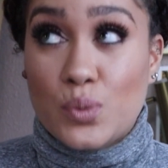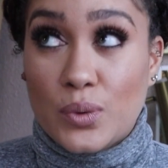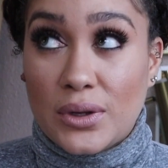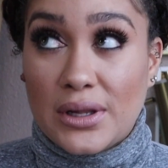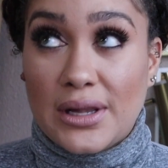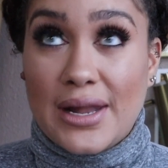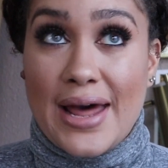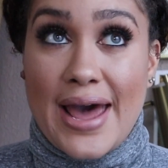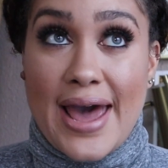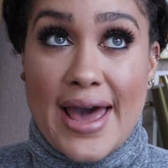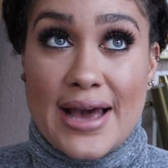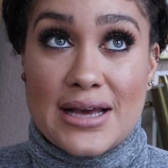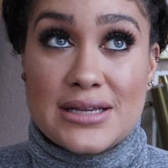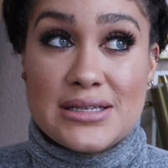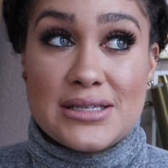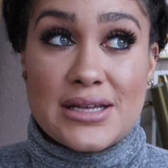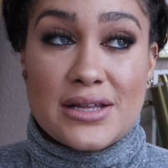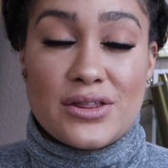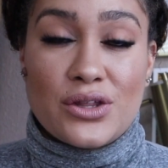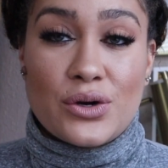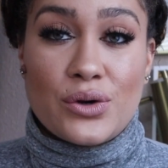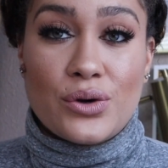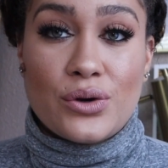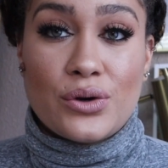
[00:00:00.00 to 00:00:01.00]
relaxed
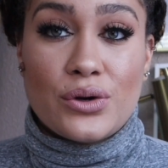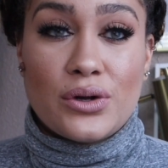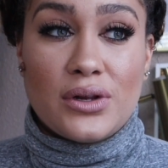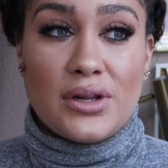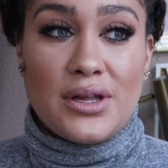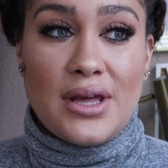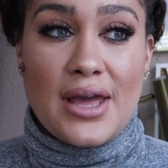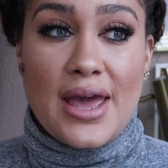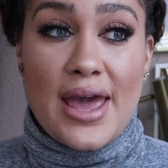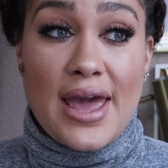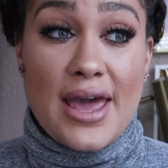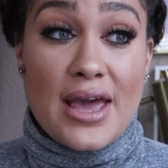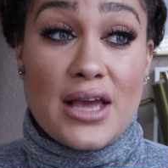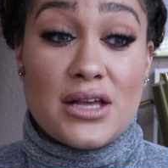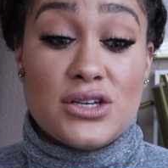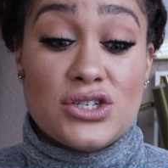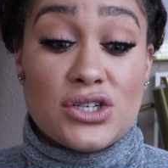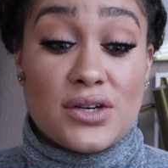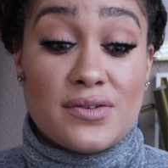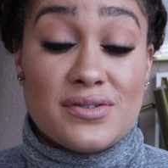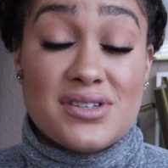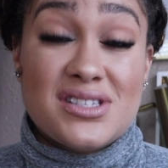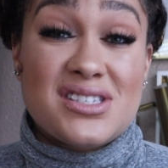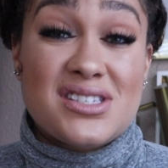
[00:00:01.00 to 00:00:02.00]
at the early age
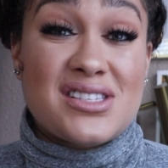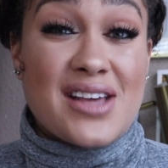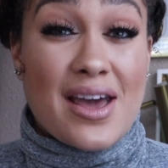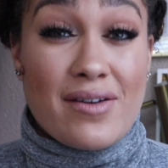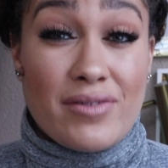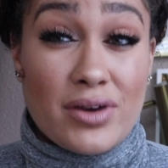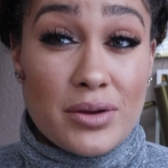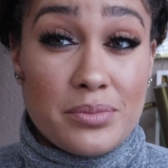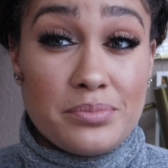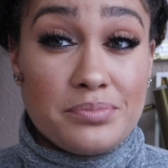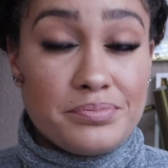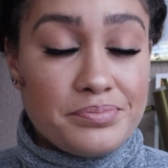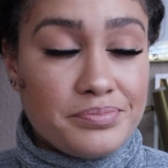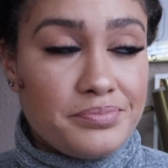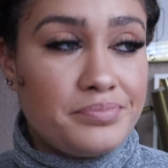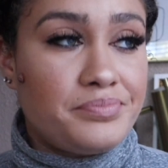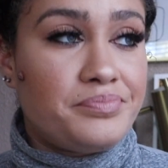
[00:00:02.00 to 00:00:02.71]
of 7.